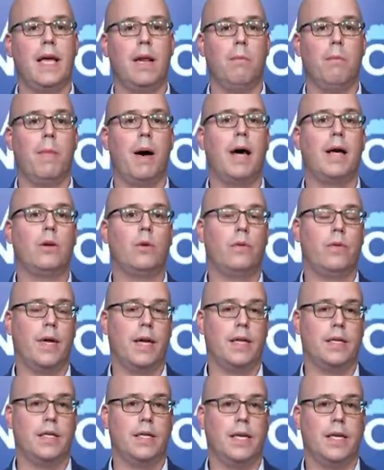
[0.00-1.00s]
and model
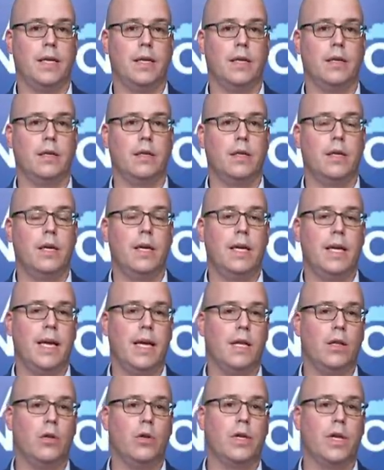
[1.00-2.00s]
that data
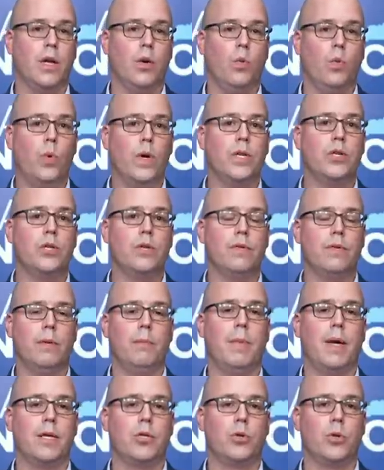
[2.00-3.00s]
and look at which of
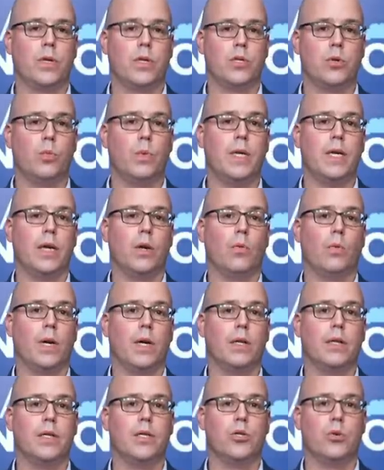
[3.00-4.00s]
the metrics we can
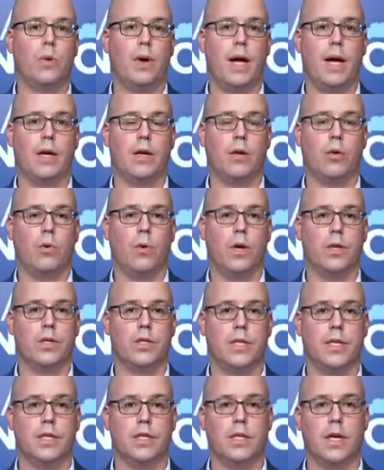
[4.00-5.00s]
readily track
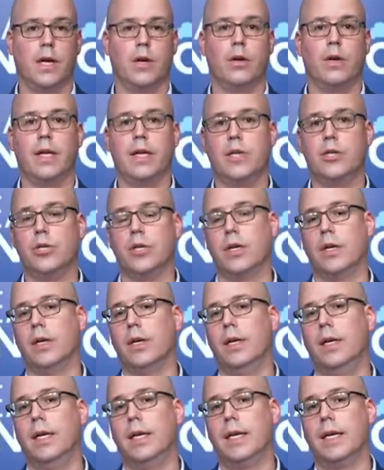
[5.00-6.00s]
across the entire
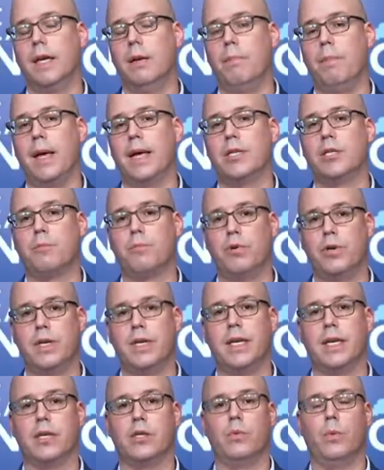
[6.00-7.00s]
nation can best
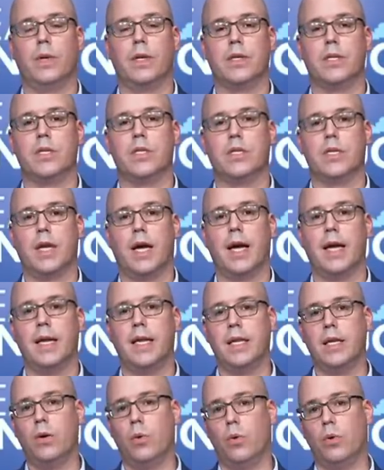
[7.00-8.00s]
predict when a
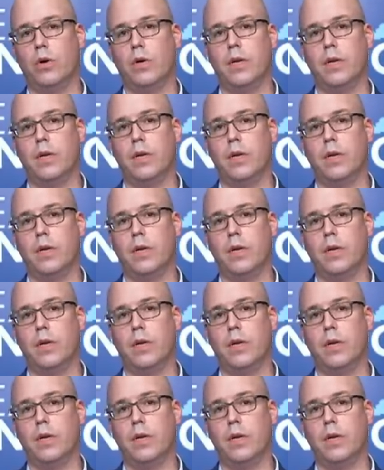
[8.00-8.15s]
society